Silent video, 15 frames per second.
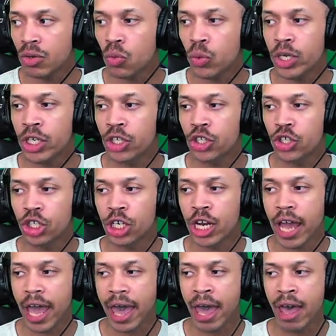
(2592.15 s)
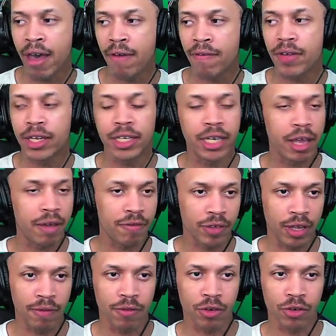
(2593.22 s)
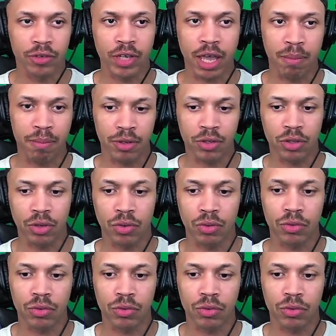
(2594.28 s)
we should have a Death Savers episode.